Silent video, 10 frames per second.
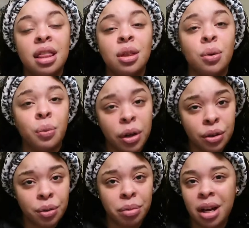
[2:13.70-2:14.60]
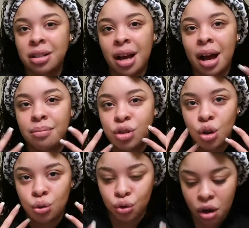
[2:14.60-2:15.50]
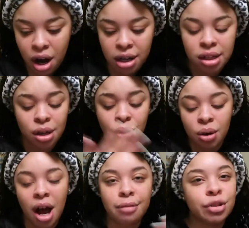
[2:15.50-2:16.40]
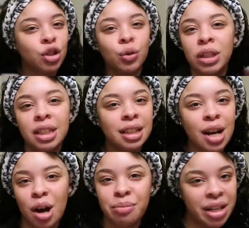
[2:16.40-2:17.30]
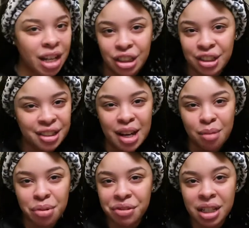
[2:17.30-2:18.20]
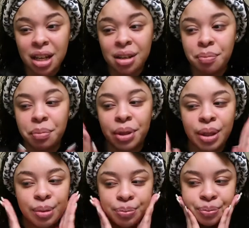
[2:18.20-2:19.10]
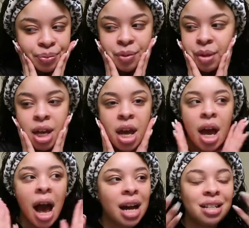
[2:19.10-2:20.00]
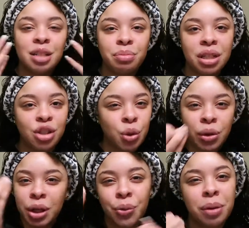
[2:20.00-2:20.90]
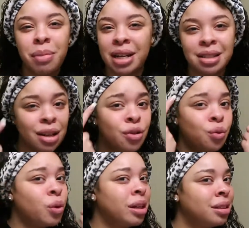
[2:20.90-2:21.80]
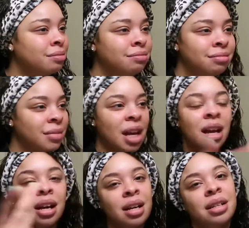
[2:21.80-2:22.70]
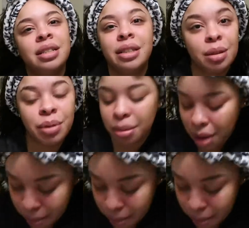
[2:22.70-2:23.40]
the winter because I'm so dry. So I'm truly the combination type of skin, but I just be triggering myself with sleeping in my